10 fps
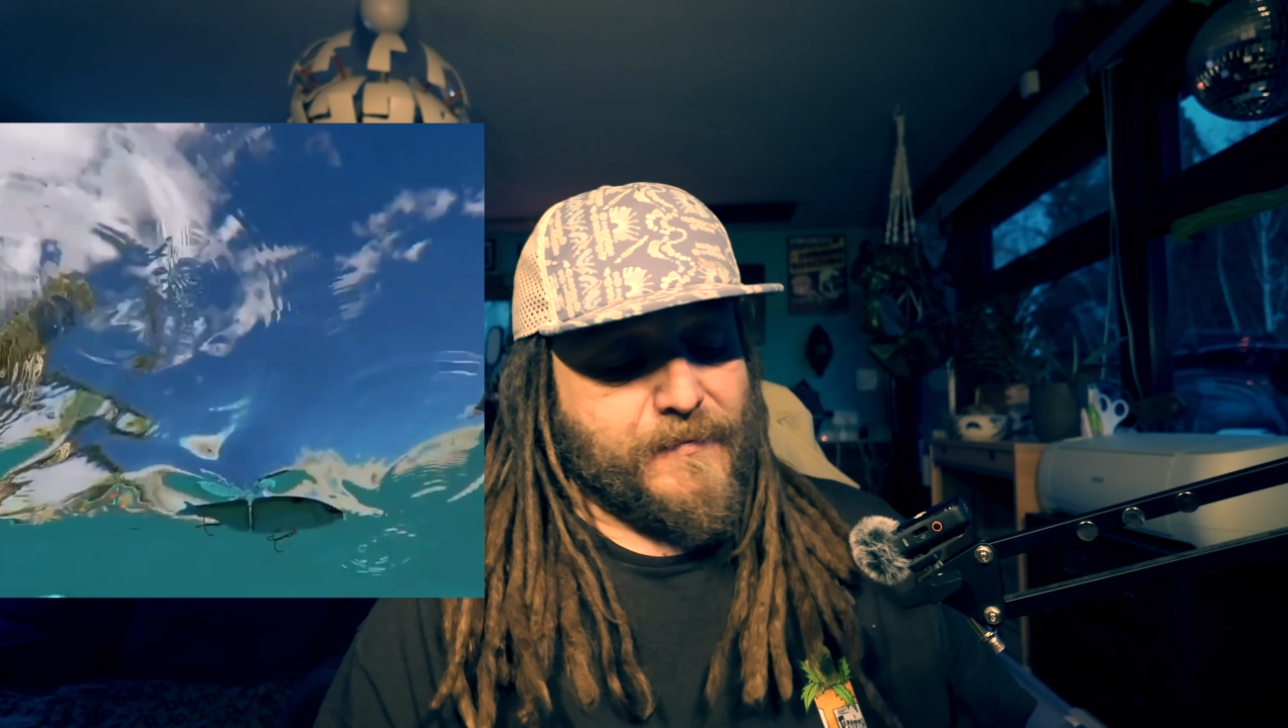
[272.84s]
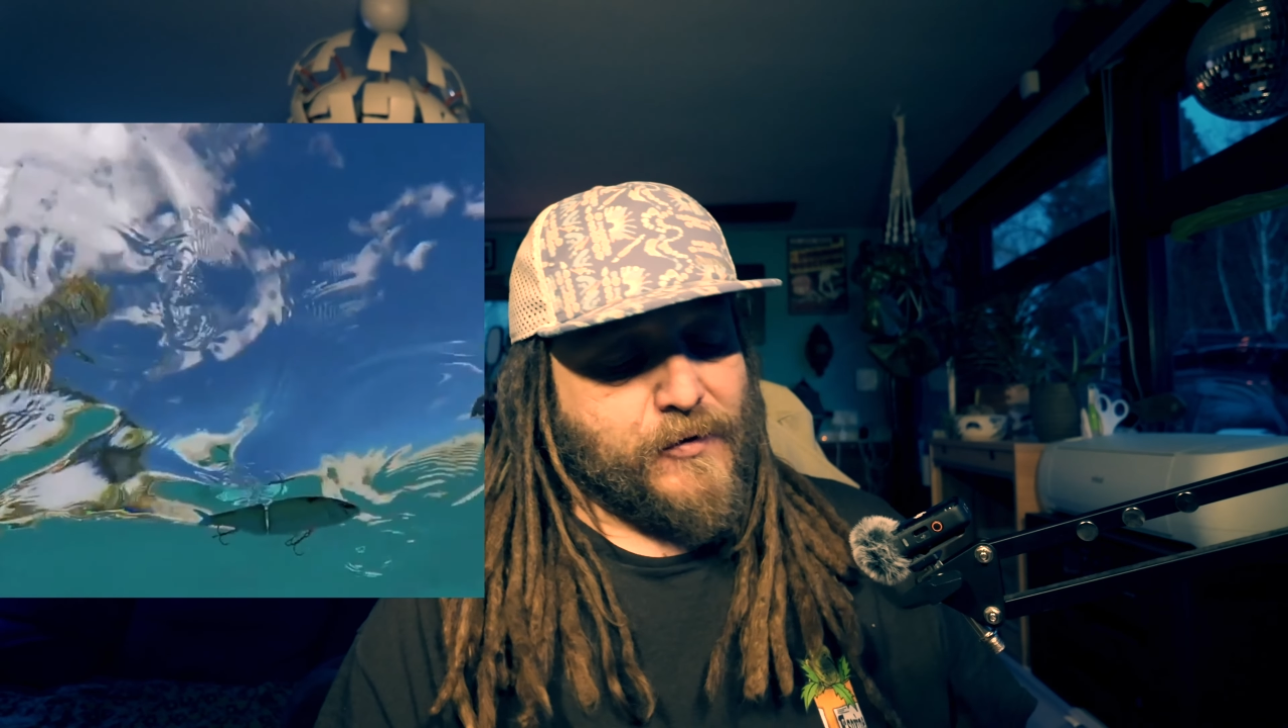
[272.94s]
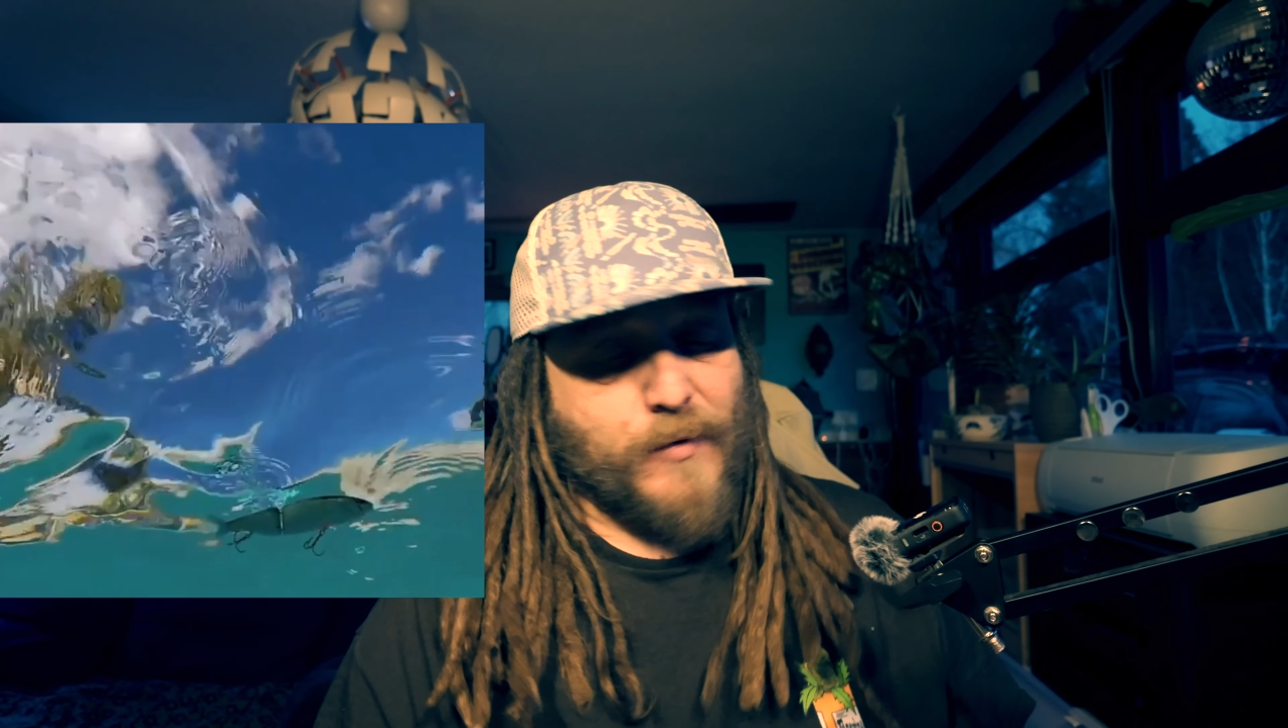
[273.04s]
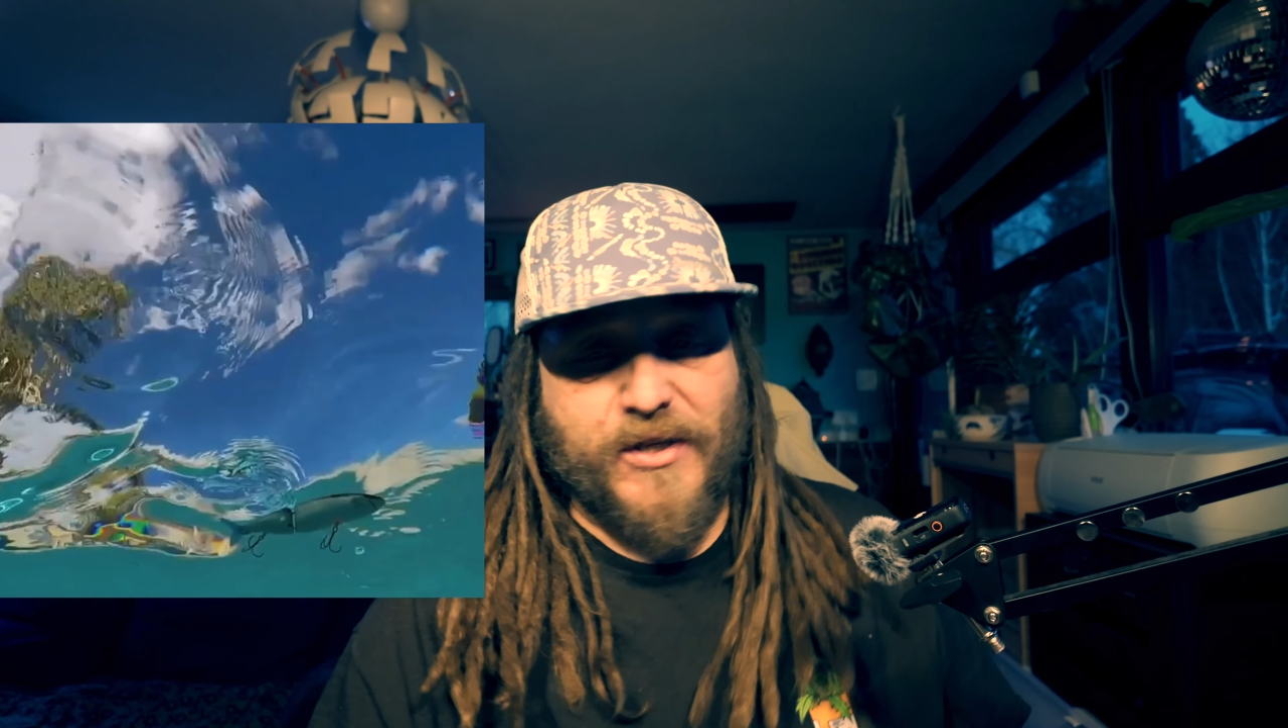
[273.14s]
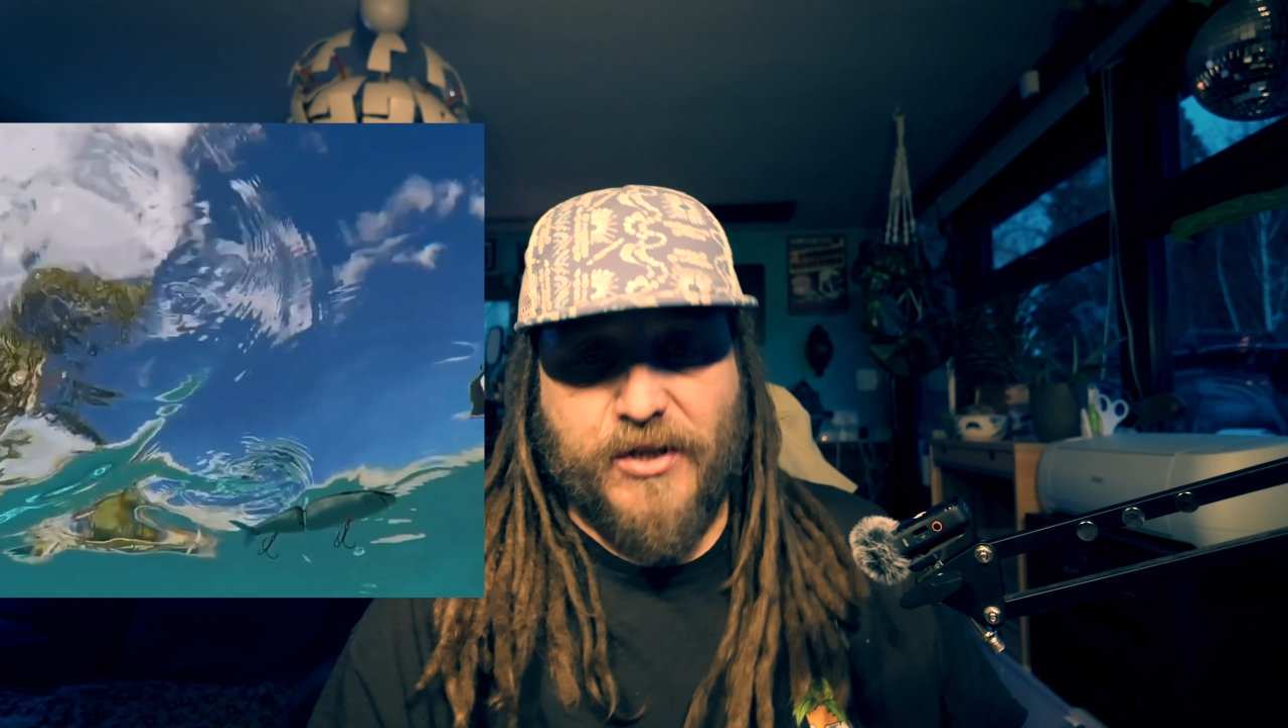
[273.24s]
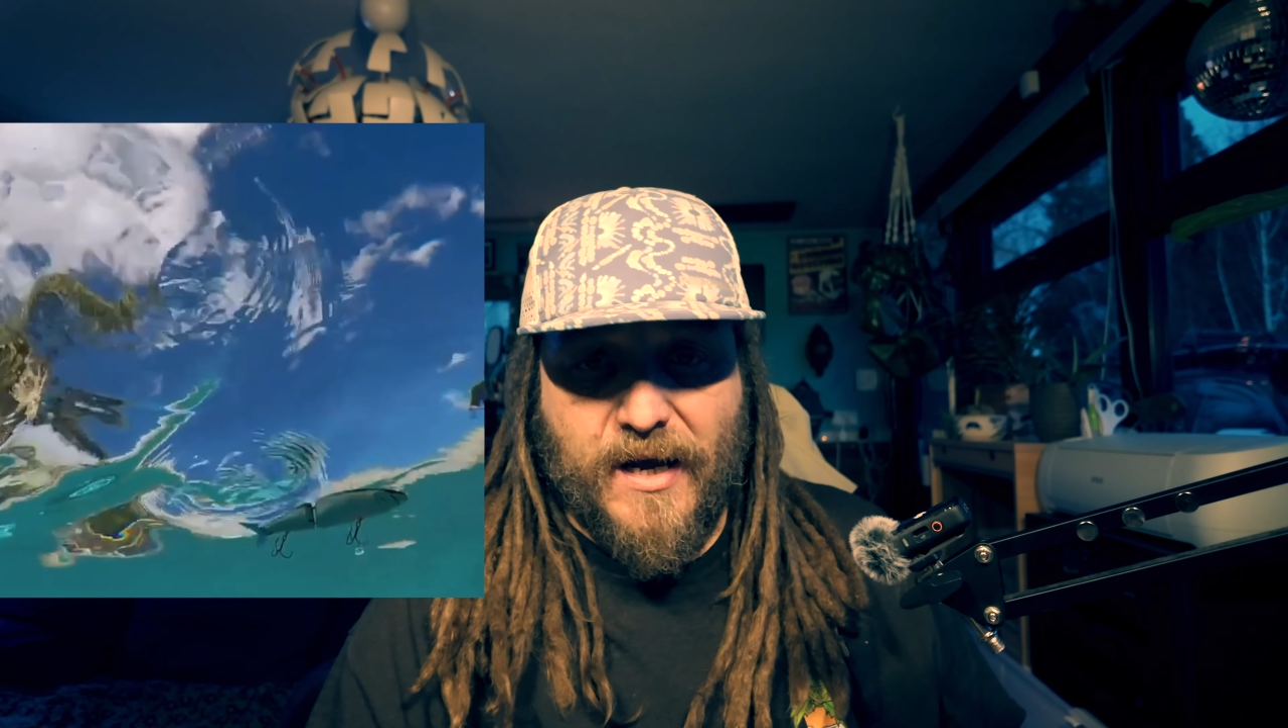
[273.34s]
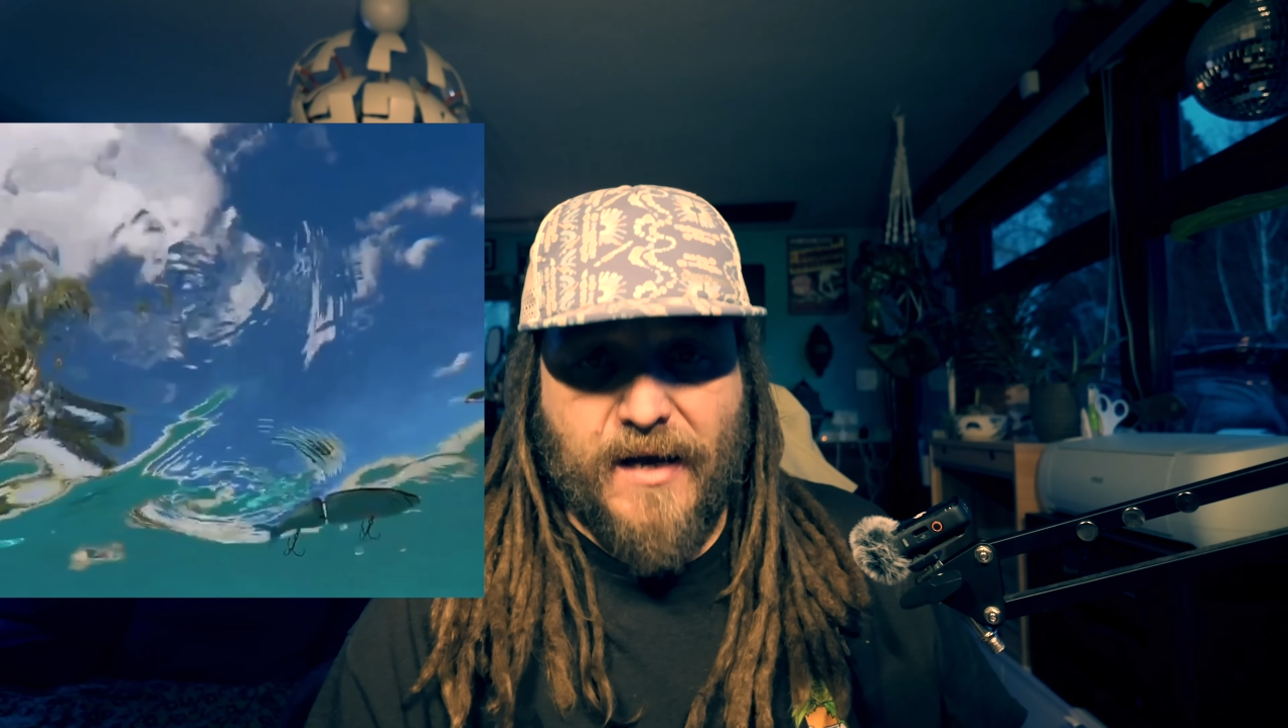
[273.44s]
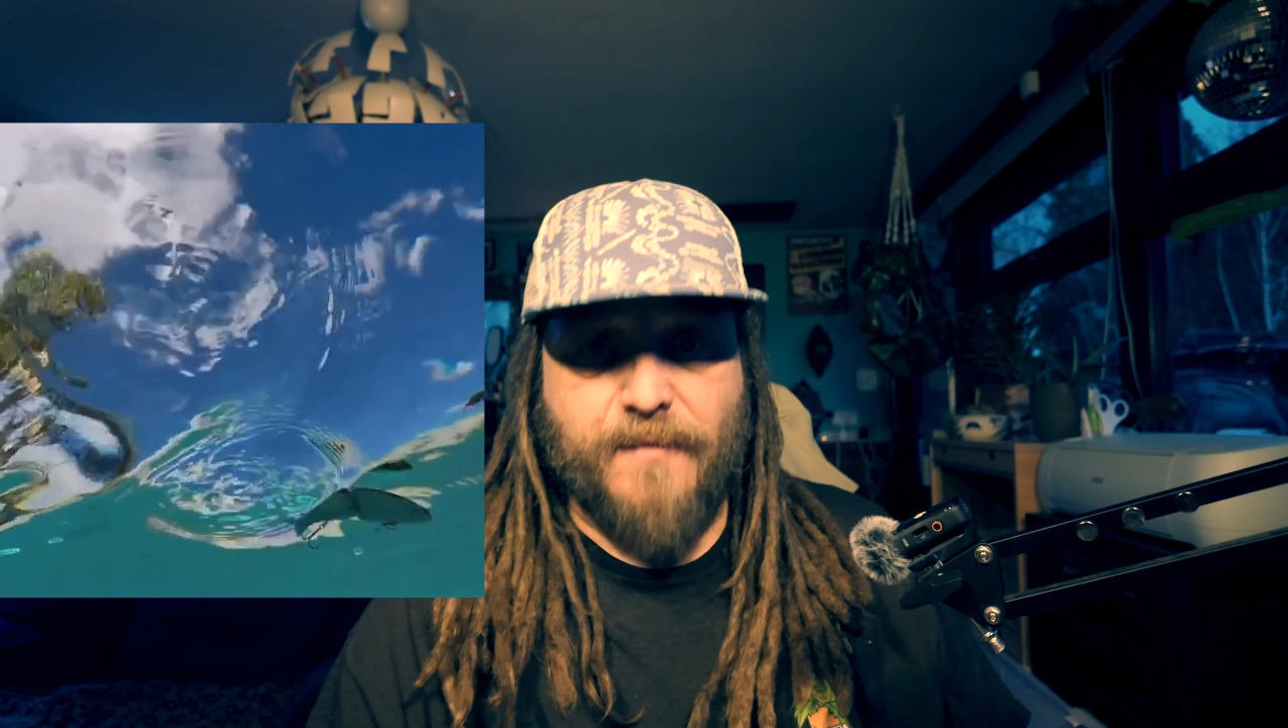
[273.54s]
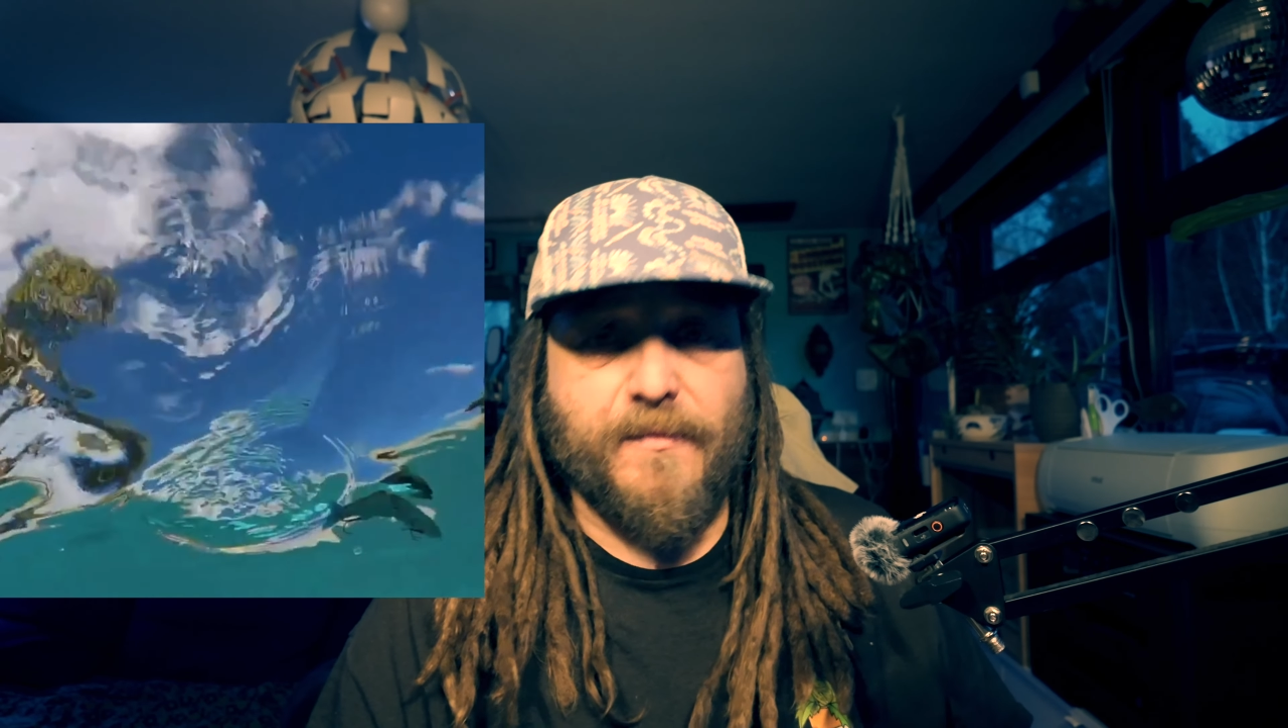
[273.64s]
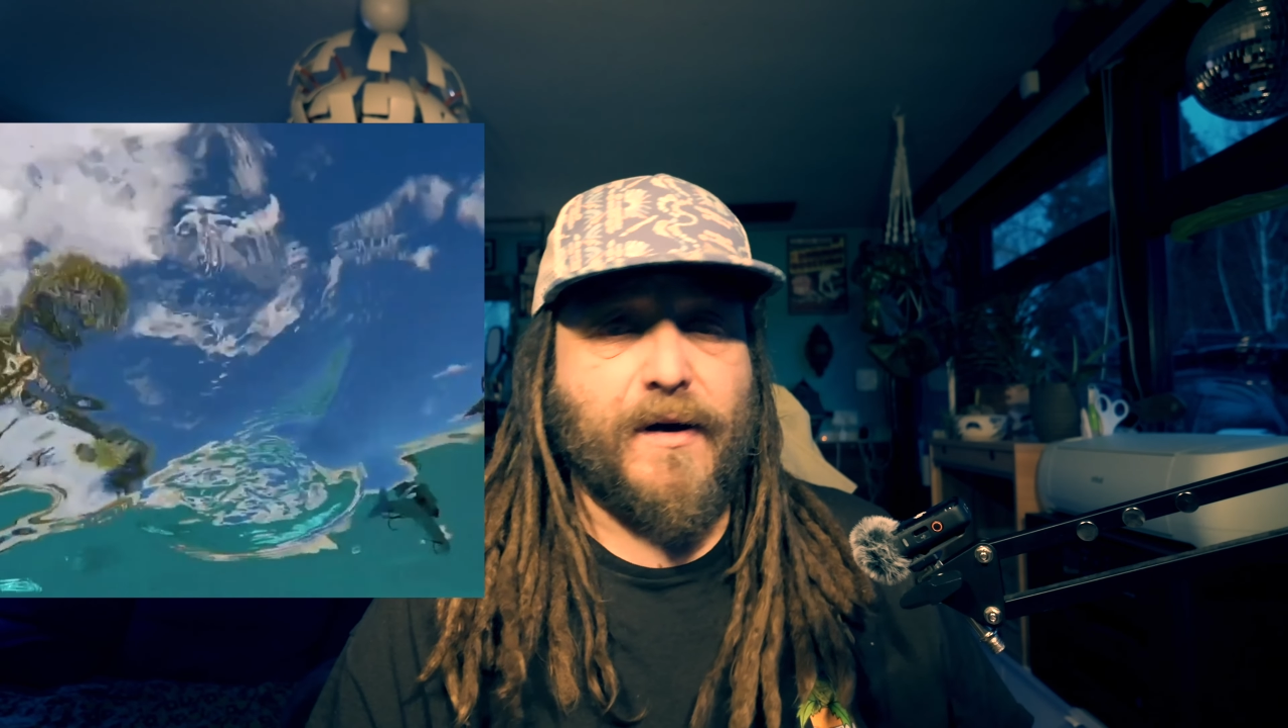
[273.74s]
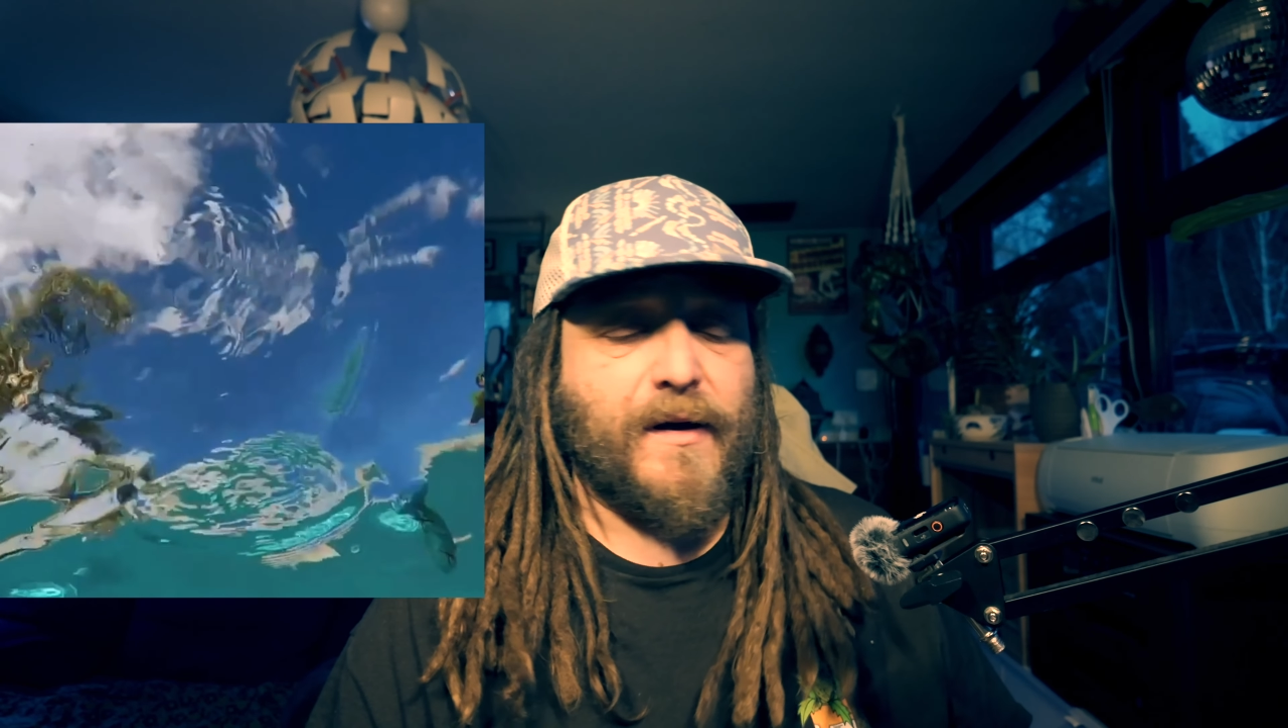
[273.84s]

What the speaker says: twitch them,